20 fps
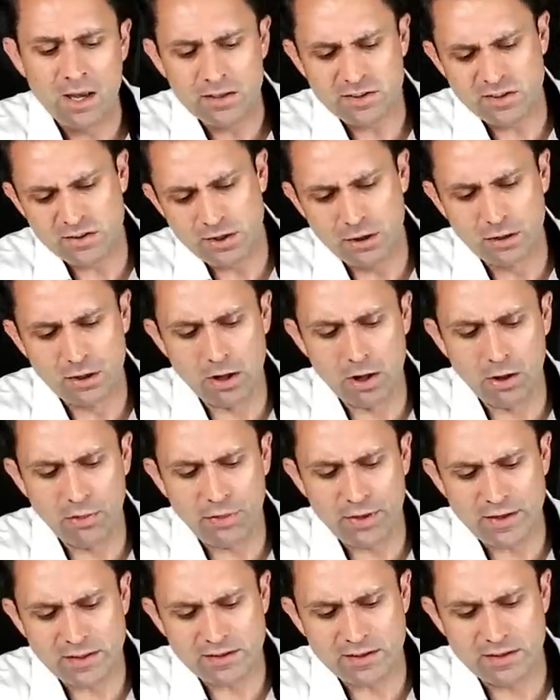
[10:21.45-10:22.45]
Still, all
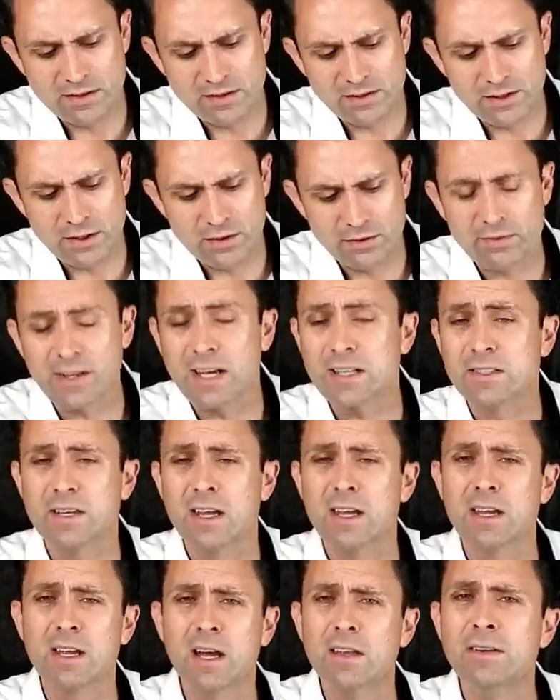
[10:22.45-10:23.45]
things considered, that's
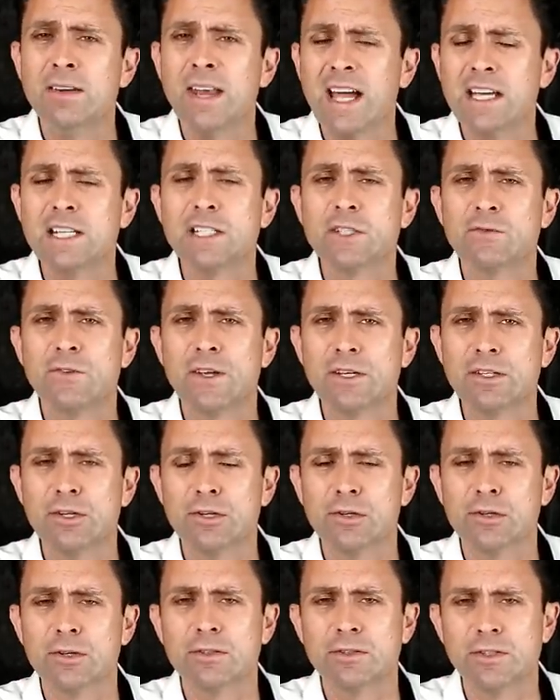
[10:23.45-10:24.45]
a, a nice
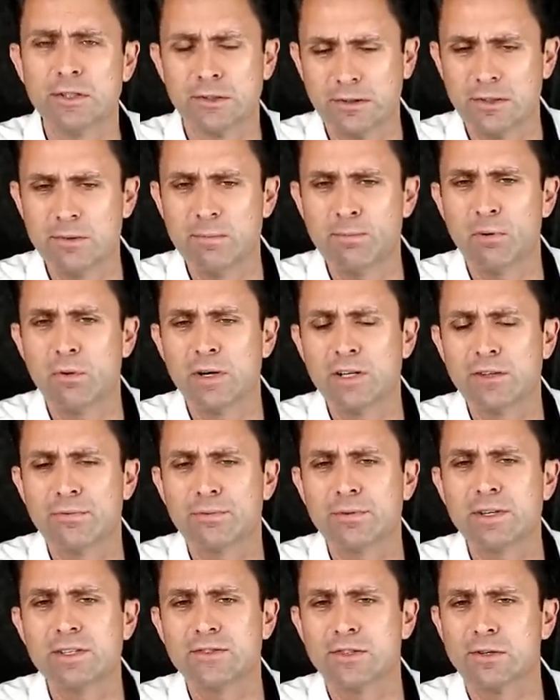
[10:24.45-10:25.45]
figure, nearly
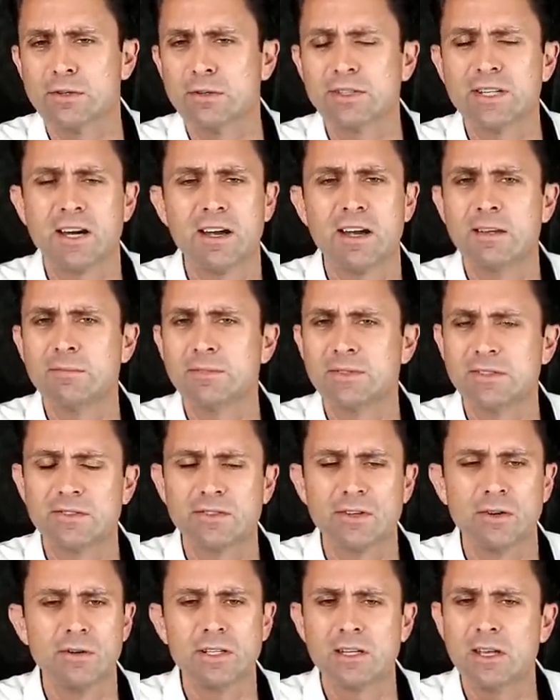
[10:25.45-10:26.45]
0.30 times, and
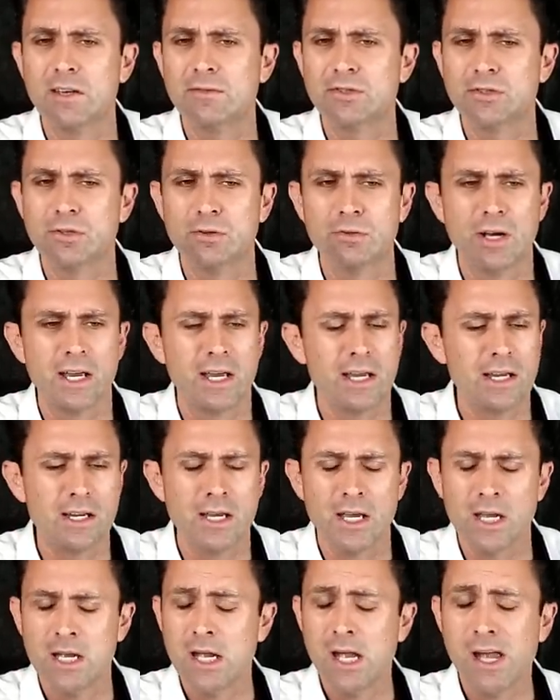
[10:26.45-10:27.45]
so it gives you
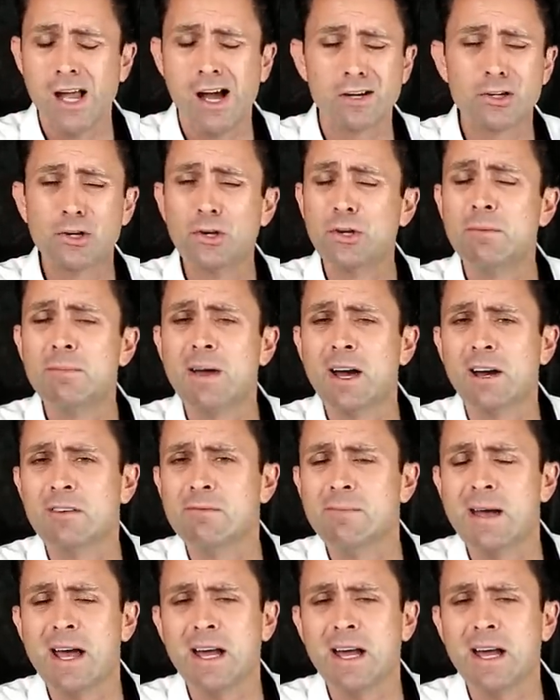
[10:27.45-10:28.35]
a a good amount of